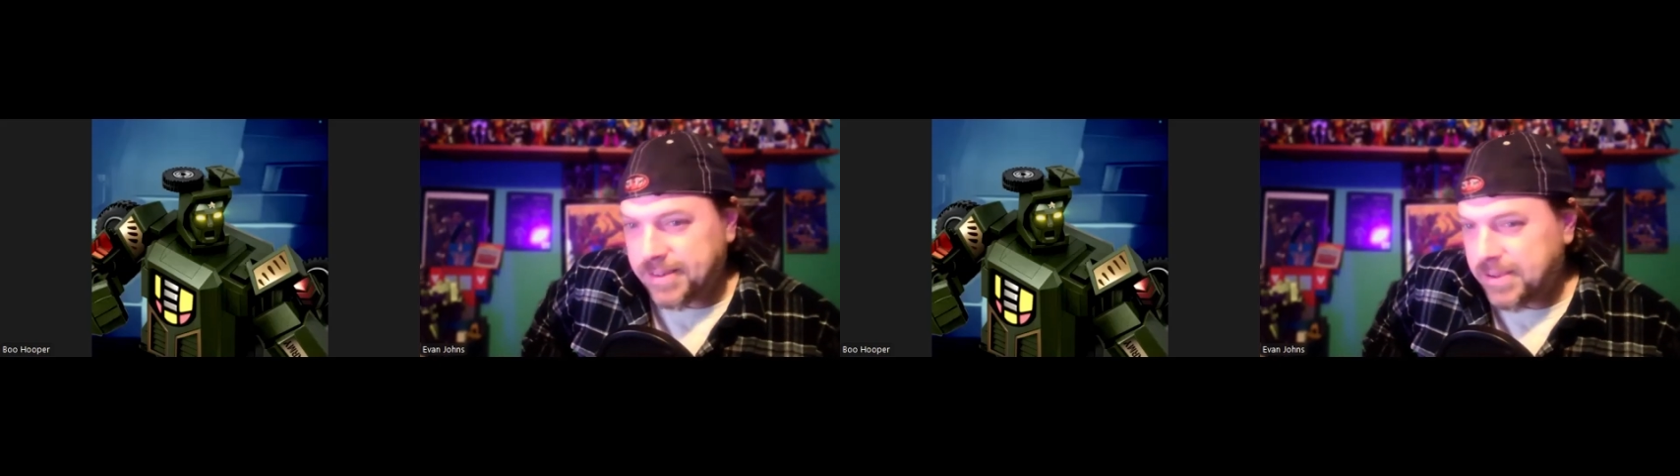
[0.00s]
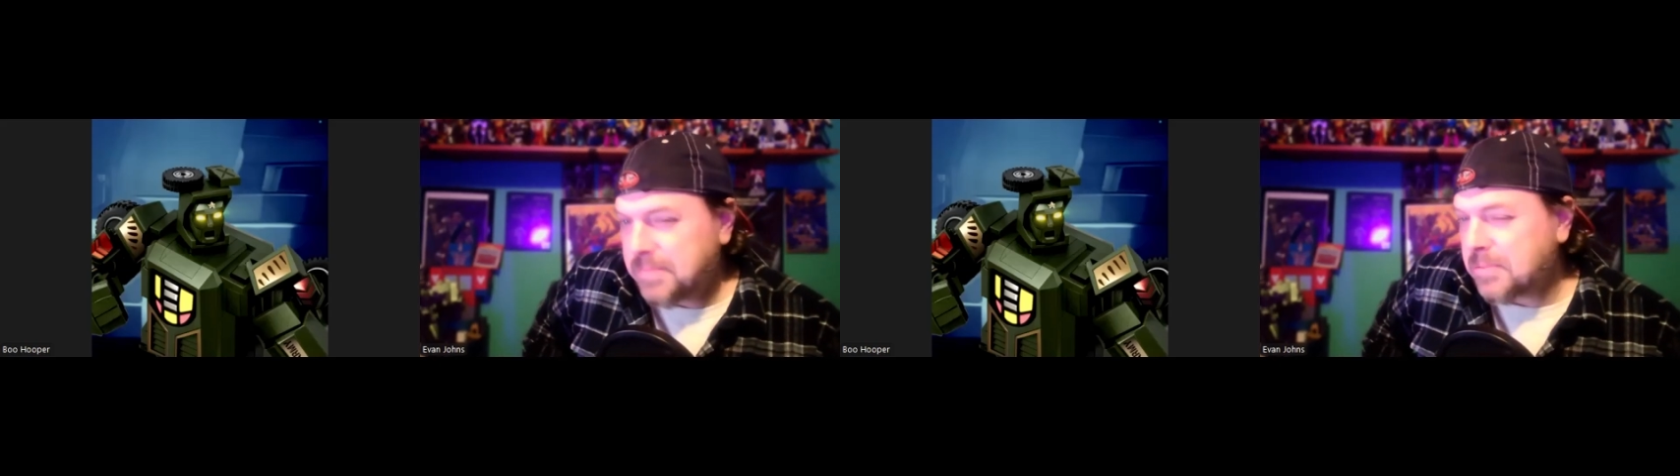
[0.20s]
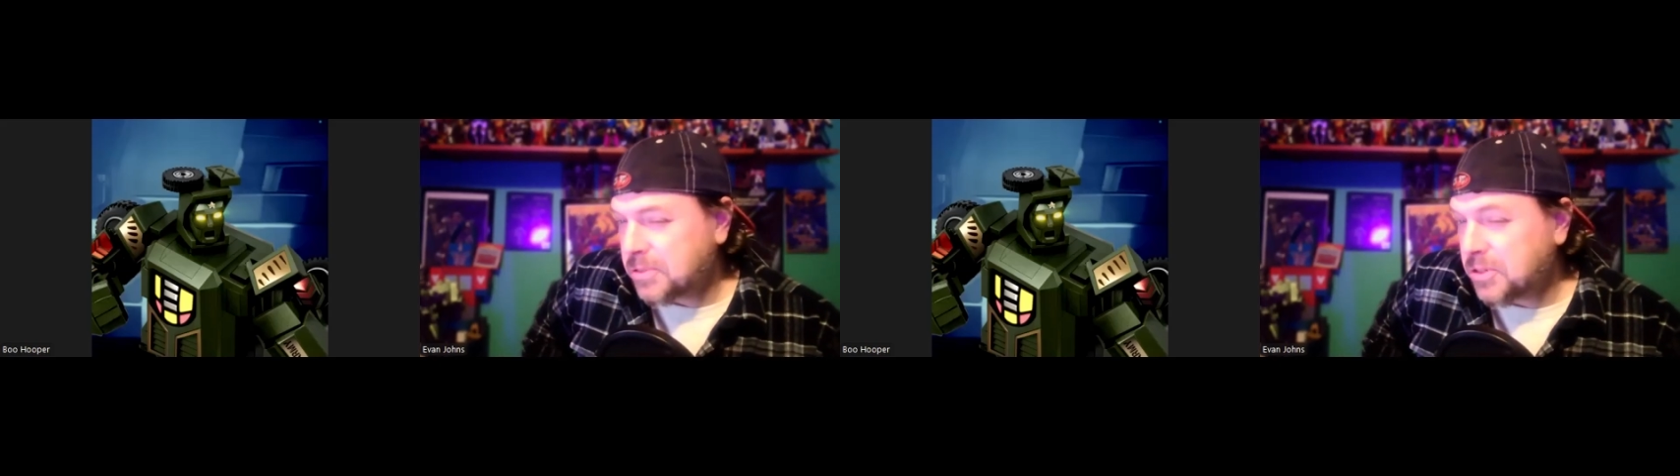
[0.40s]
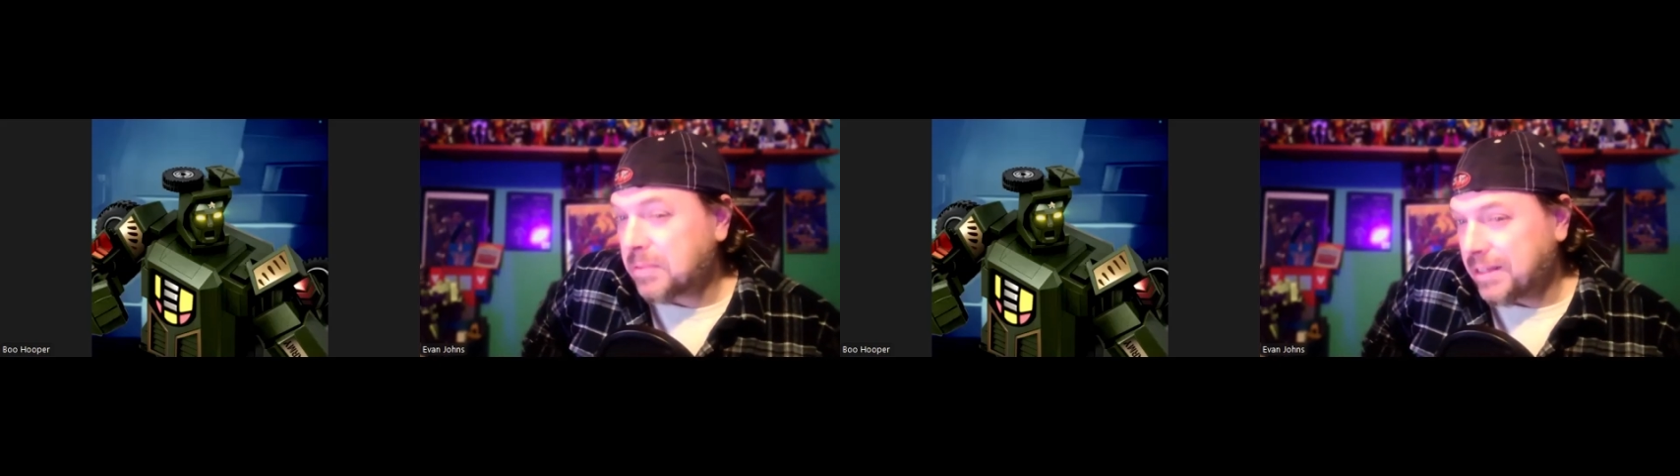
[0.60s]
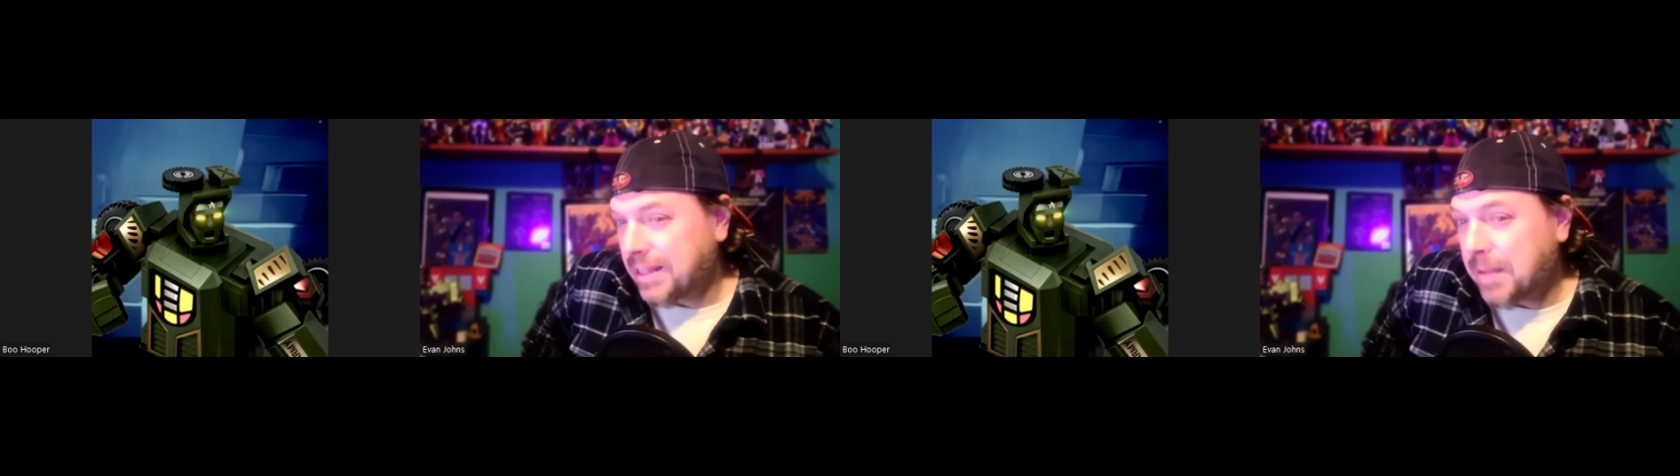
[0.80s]
you presume
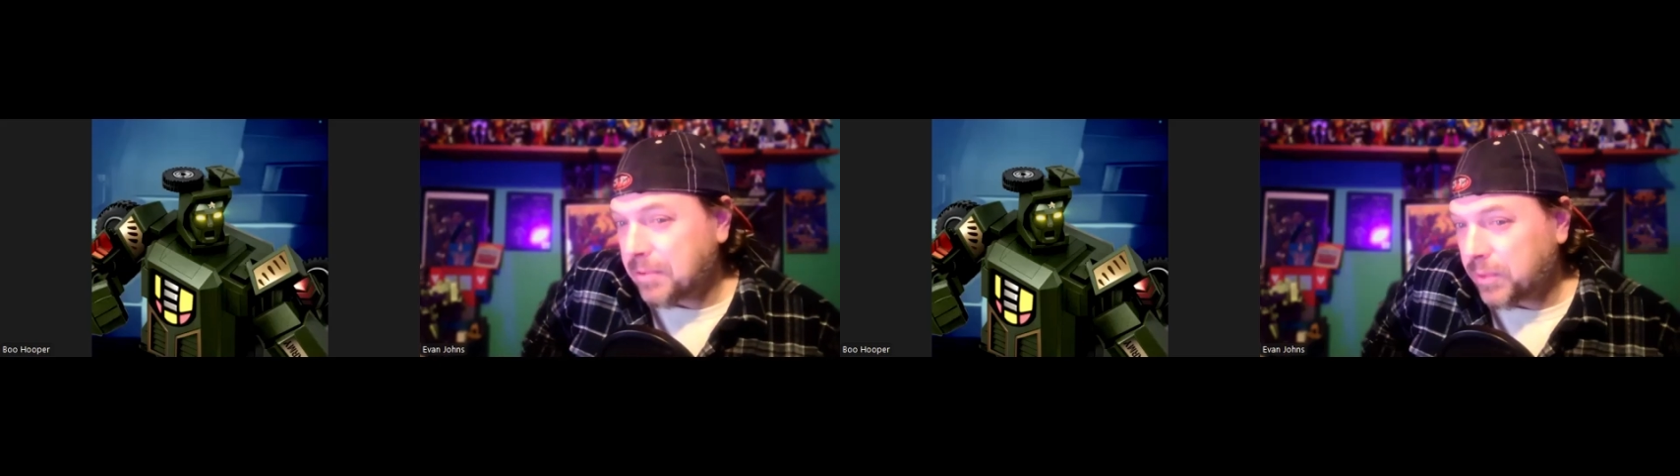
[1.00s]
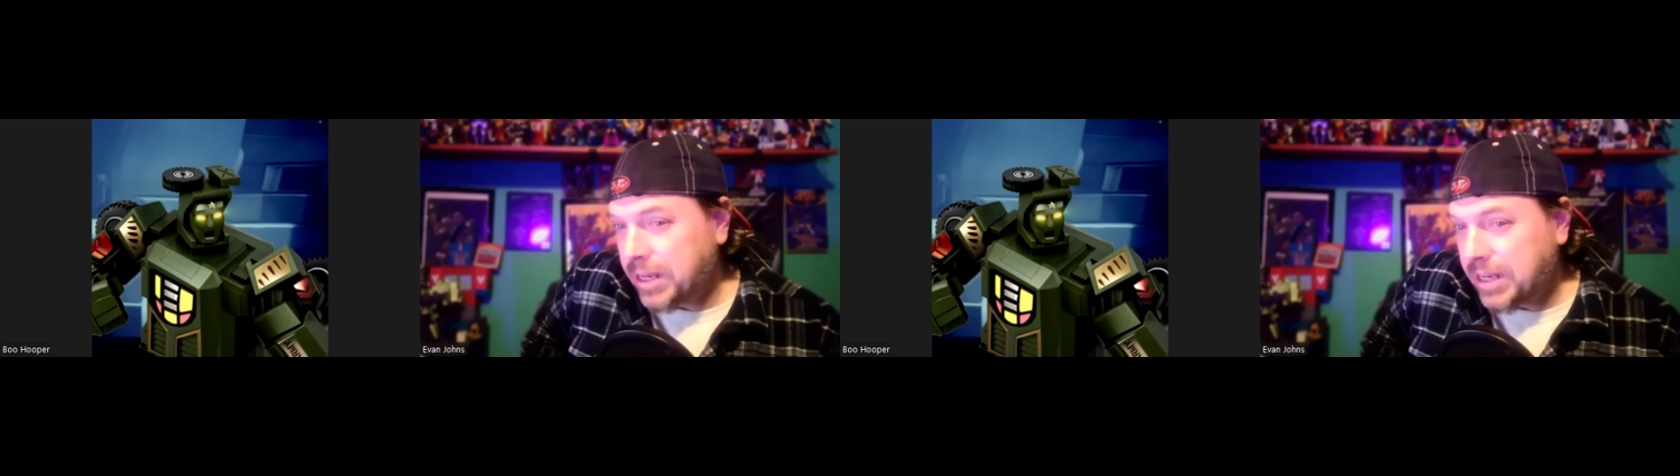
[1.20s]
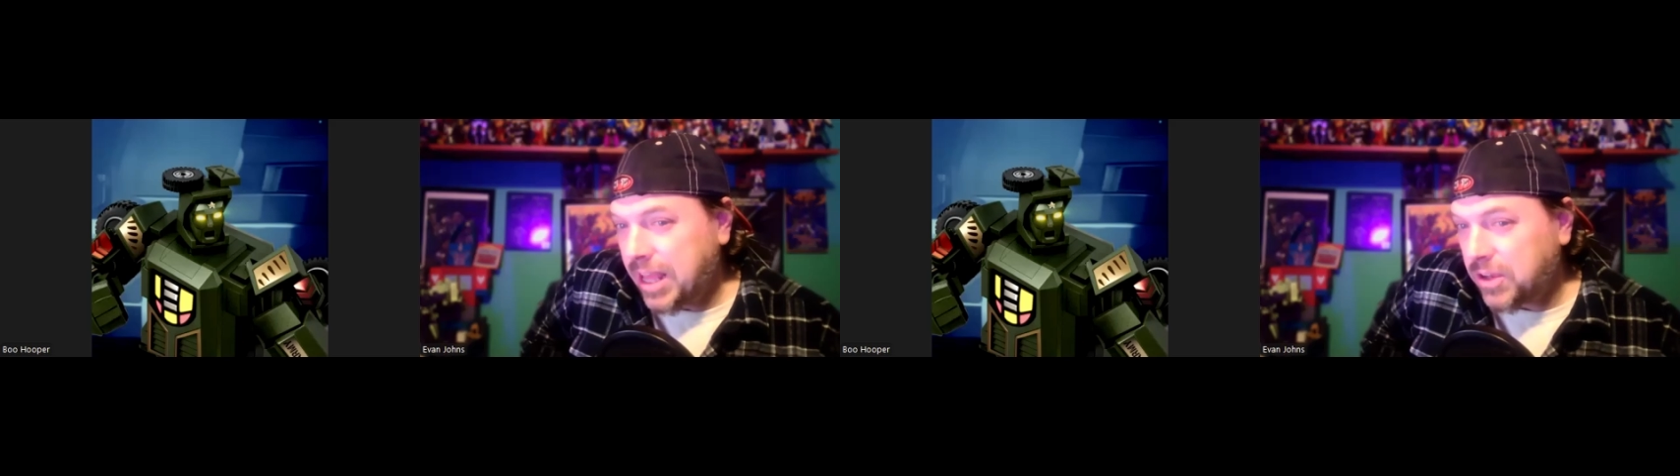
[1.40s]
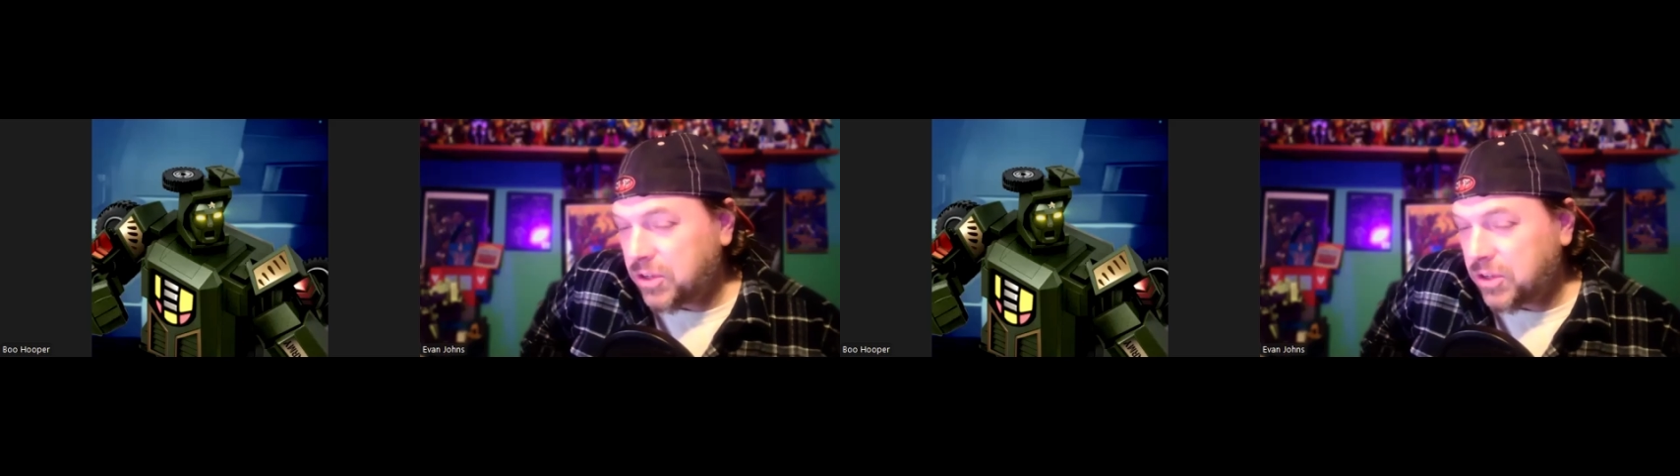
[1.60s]
a lot, but right now